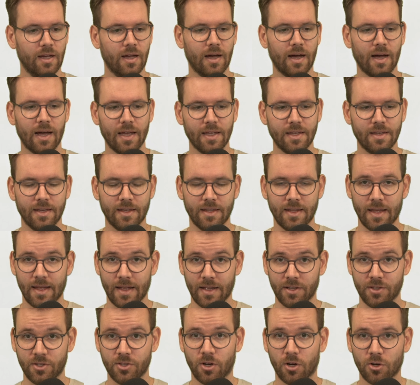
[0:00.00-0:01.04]
I can add
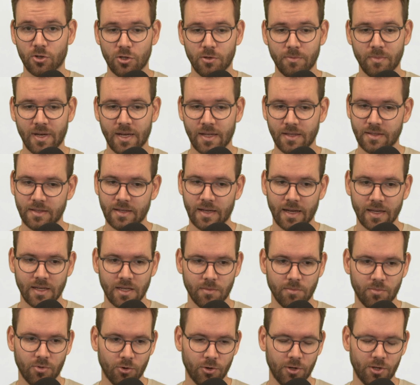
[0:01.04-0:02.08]
a document, I
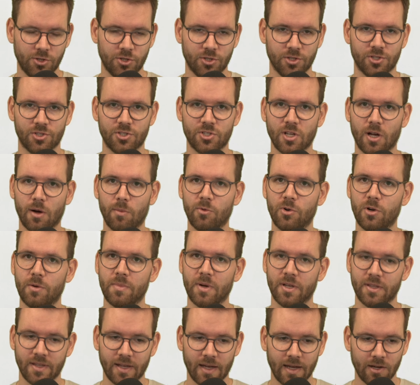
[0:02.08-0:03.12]
can put it just somewhere in
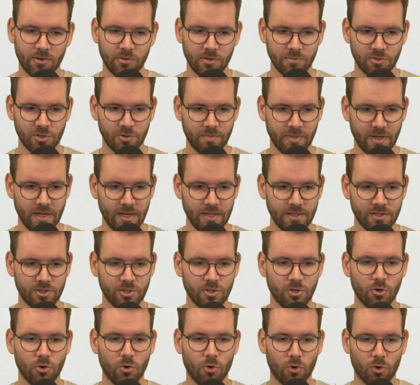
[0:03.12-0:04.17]
my diagram space,
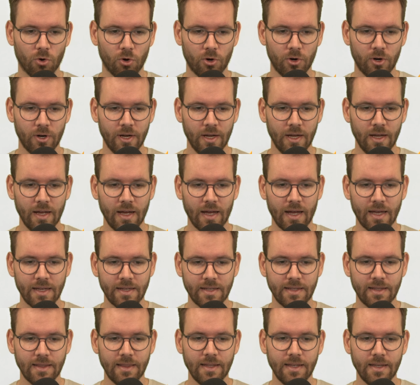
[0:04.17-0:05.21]
or I
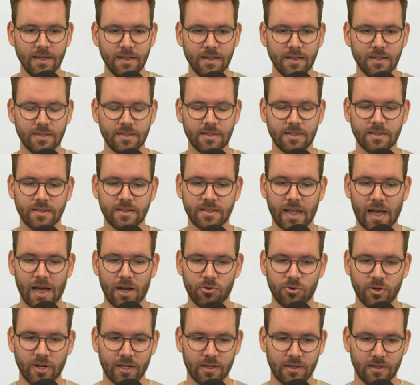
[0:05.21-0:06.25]
can link it
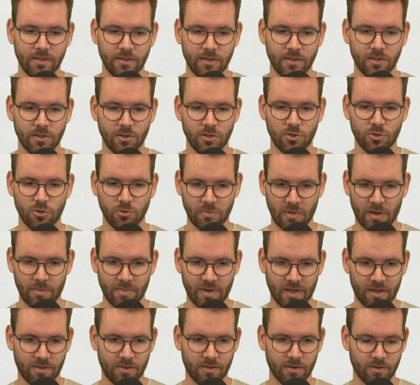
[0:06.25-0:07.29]
directly to my
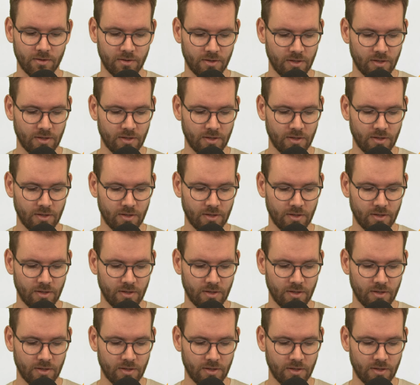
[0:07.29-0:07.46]
method.